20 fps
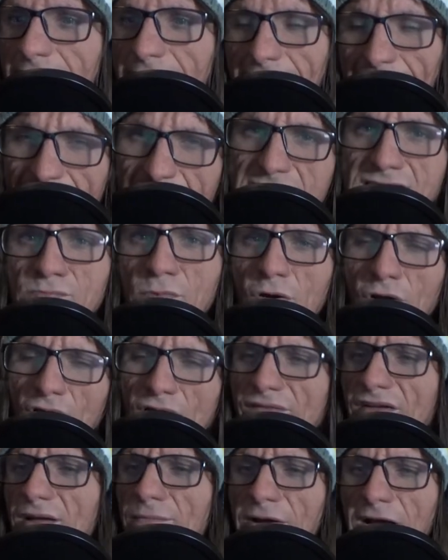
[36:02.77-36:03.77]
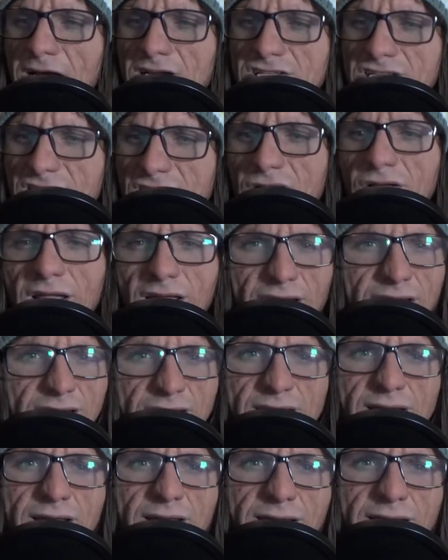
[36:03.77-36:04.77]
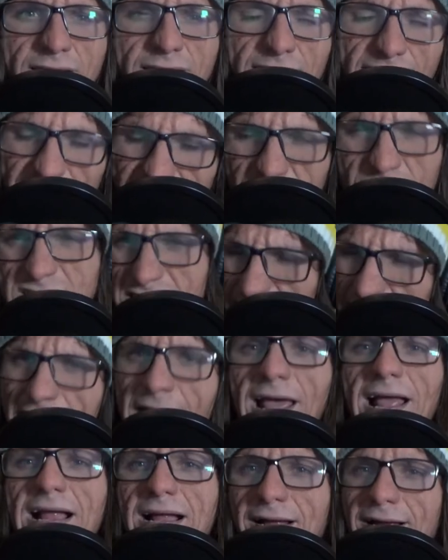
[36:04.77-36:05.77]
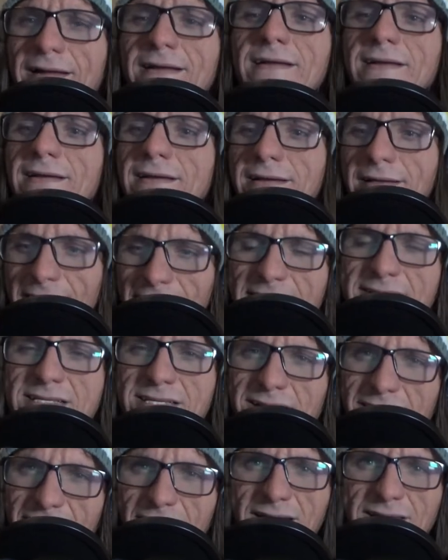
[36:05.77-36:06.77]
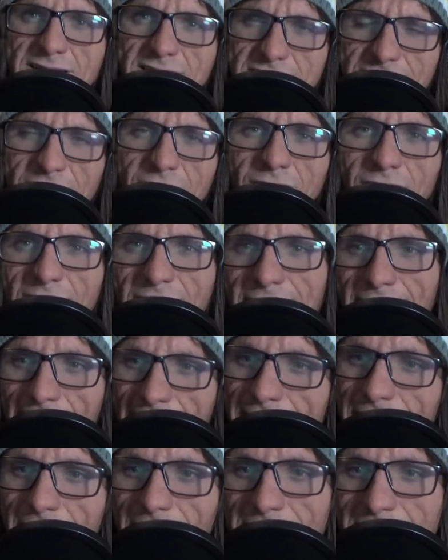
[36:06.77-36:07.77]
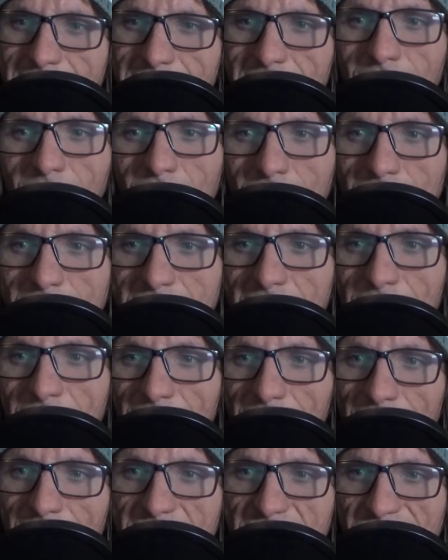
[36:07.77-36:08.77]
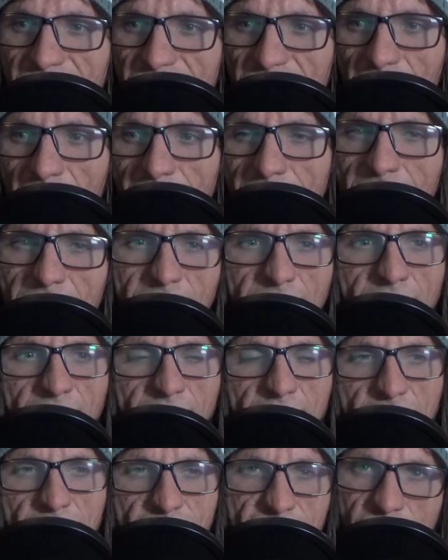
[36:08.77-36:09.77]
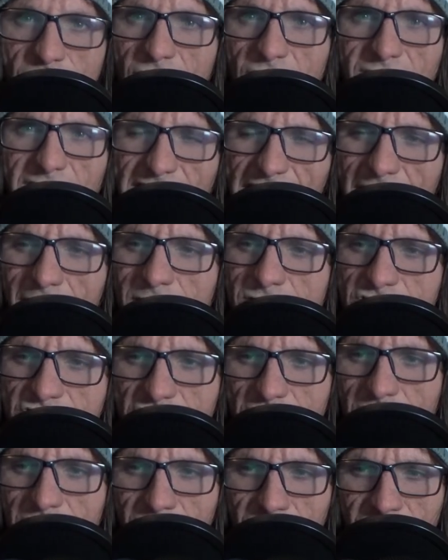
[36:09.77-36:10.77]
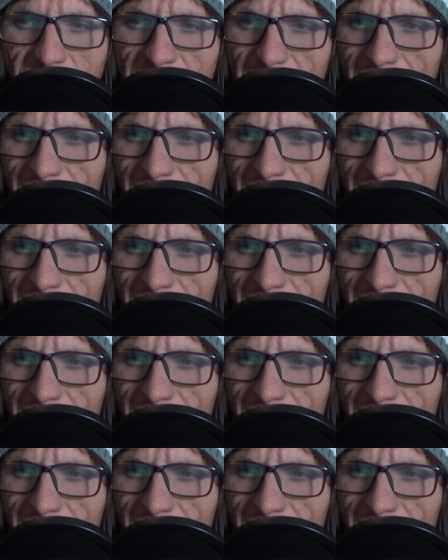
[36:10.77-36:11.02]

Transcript: Is Mona the Vampire still good? And I would say, yeah, it's uh, it's still good. I think it still holds up. I think it's a fun show that I would show.